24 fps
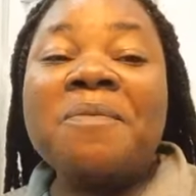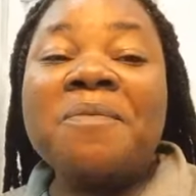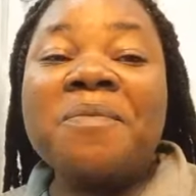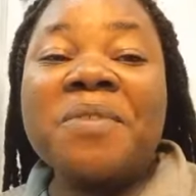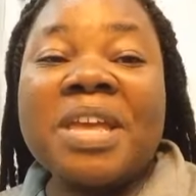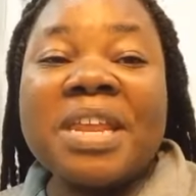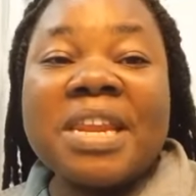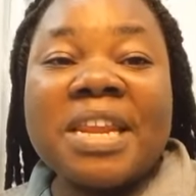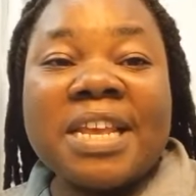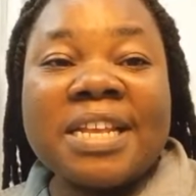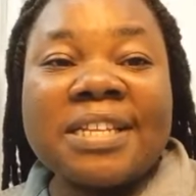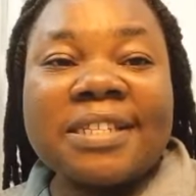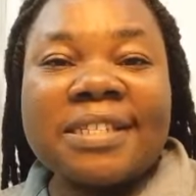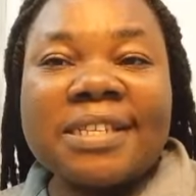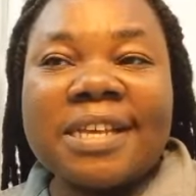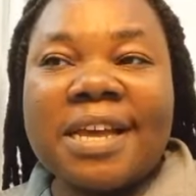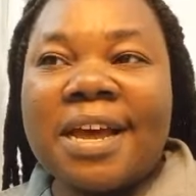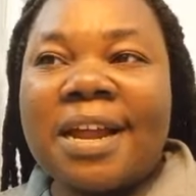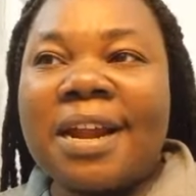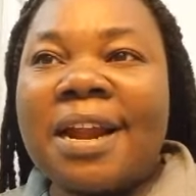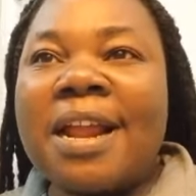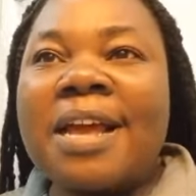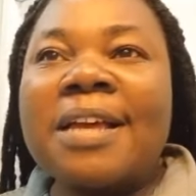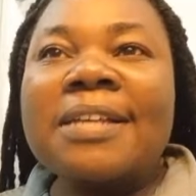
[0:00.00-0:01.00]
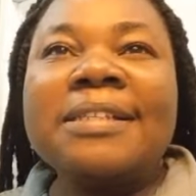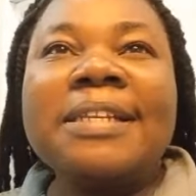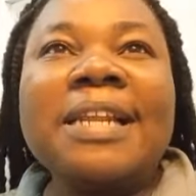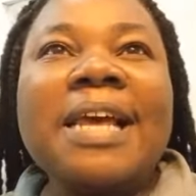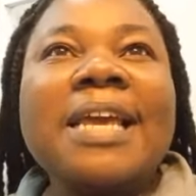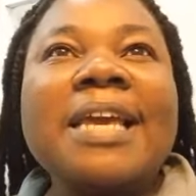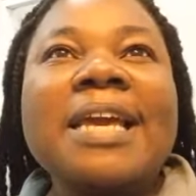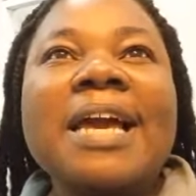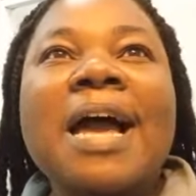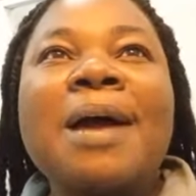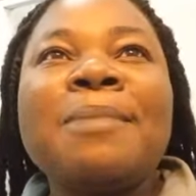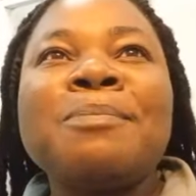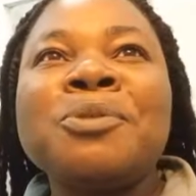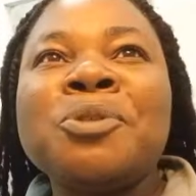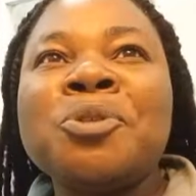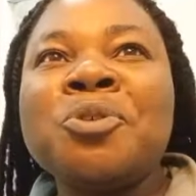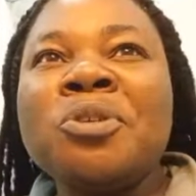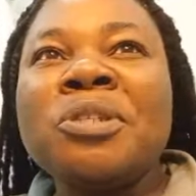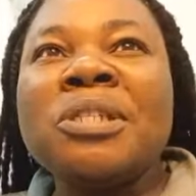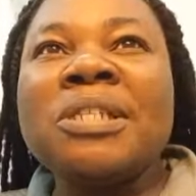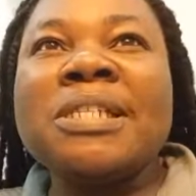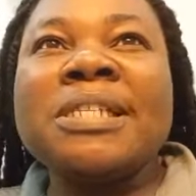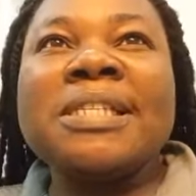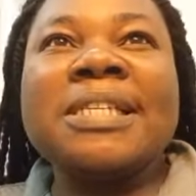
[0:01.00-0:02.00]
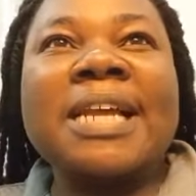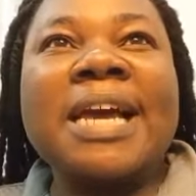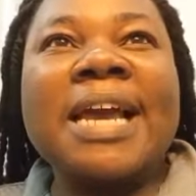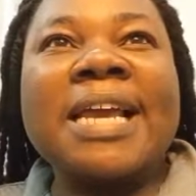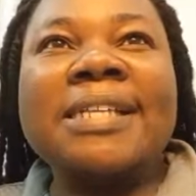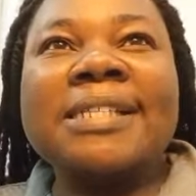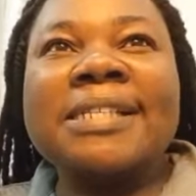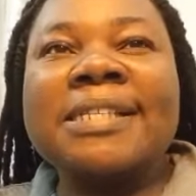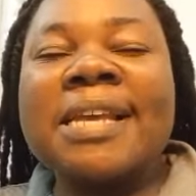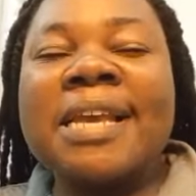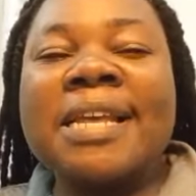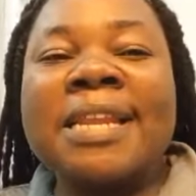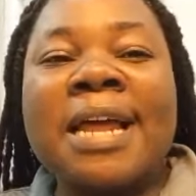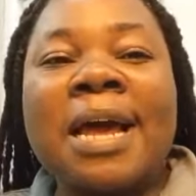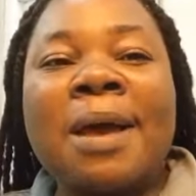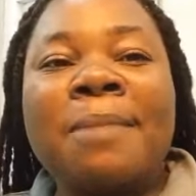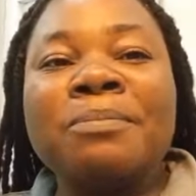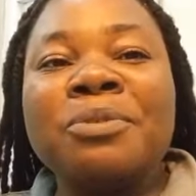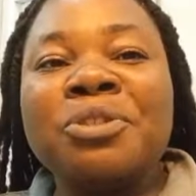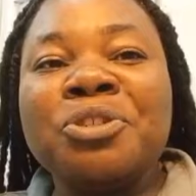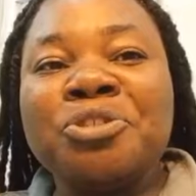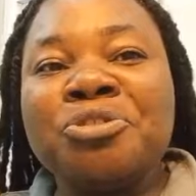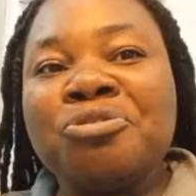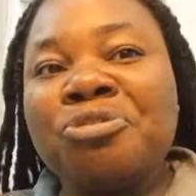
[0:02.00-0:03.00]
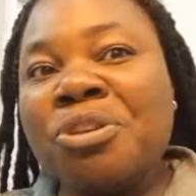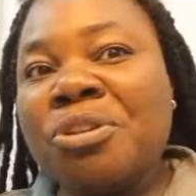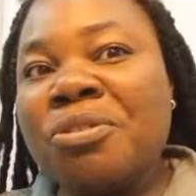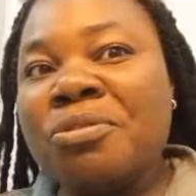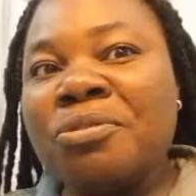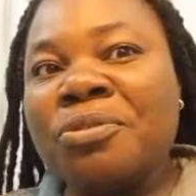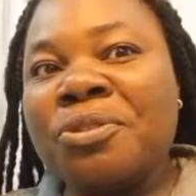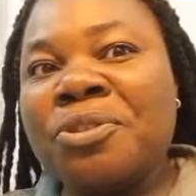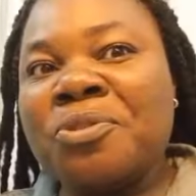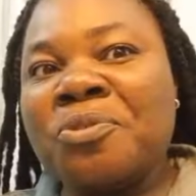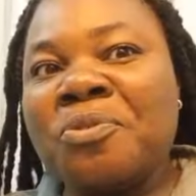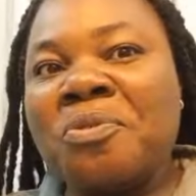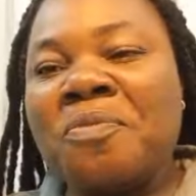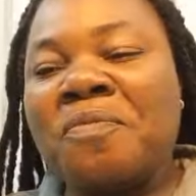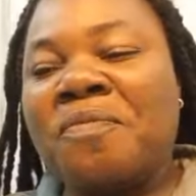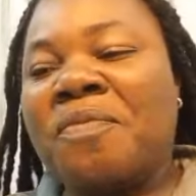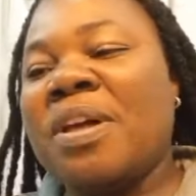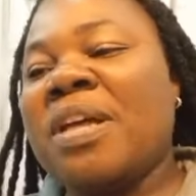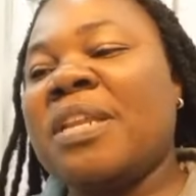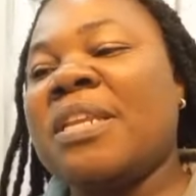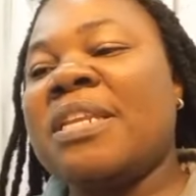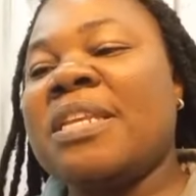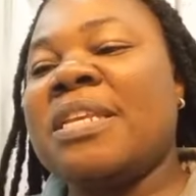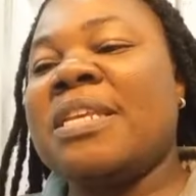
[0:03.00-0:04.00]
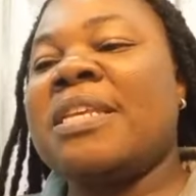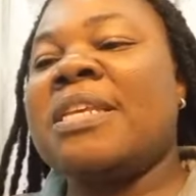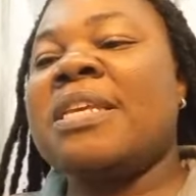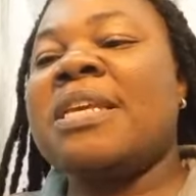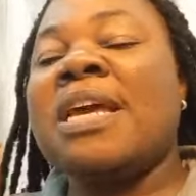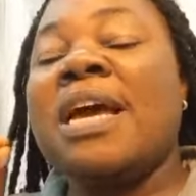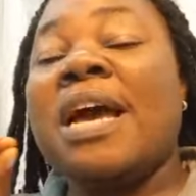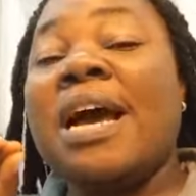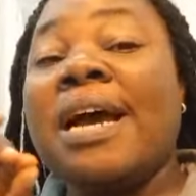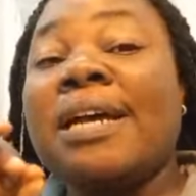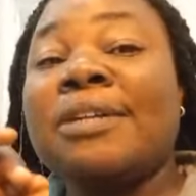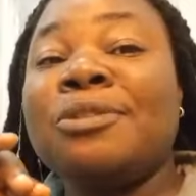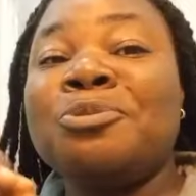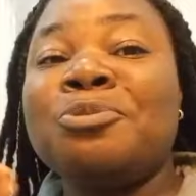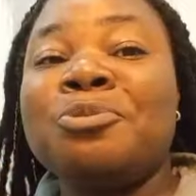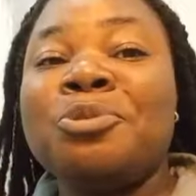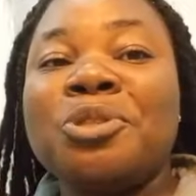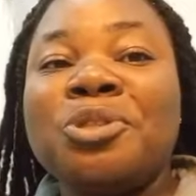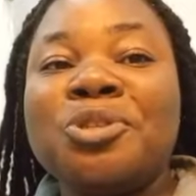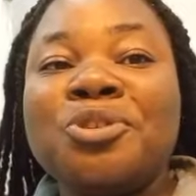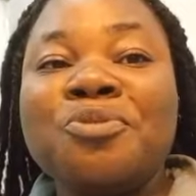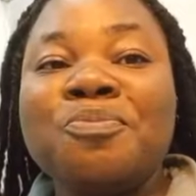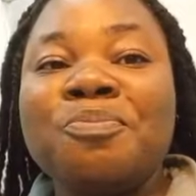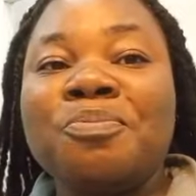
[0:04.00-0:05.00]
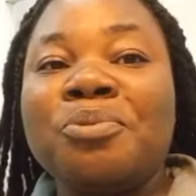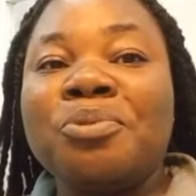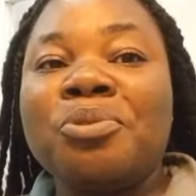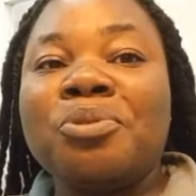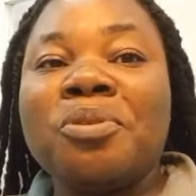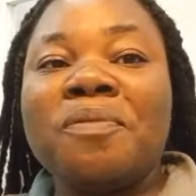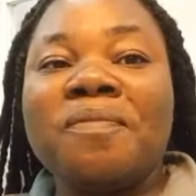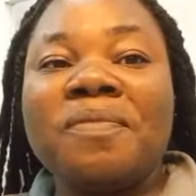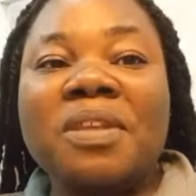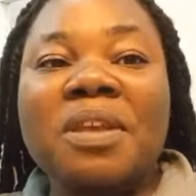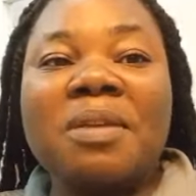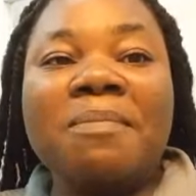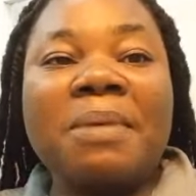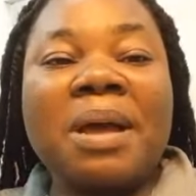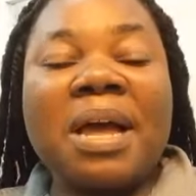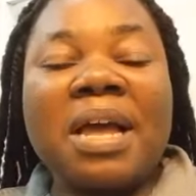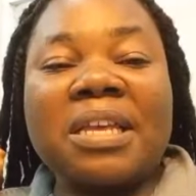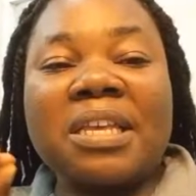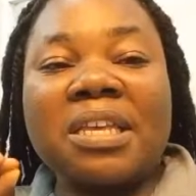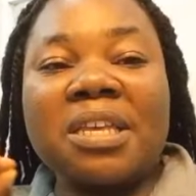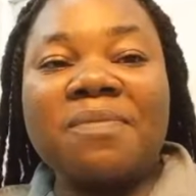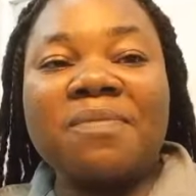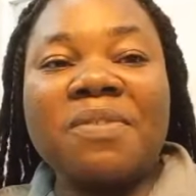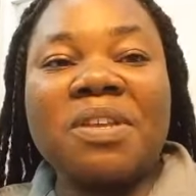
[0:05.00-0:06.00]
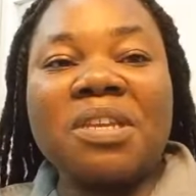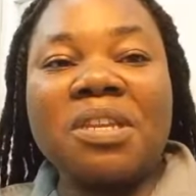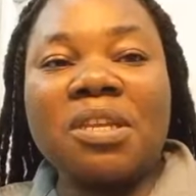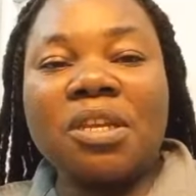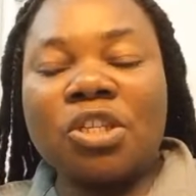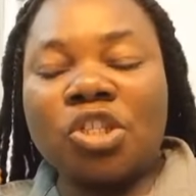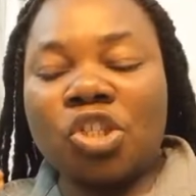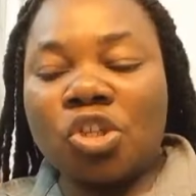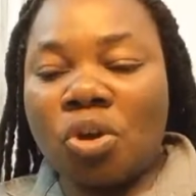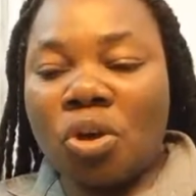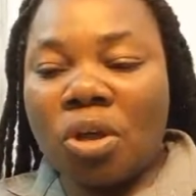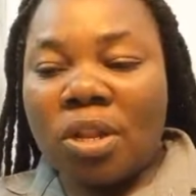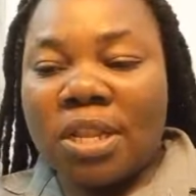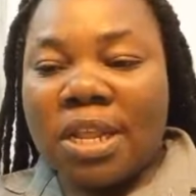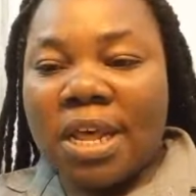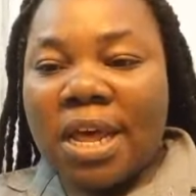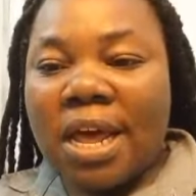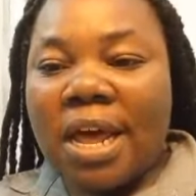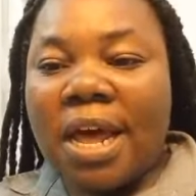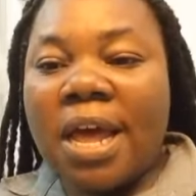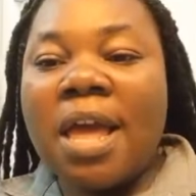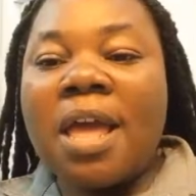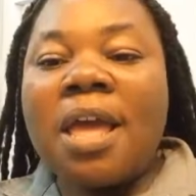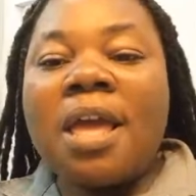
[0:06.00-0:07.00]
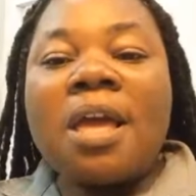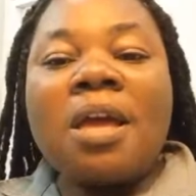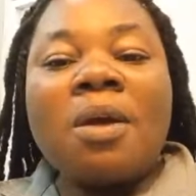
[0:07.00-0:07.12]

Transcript: Venita like i'm so delighted i'm thrilled over the attitude both of them are giving each other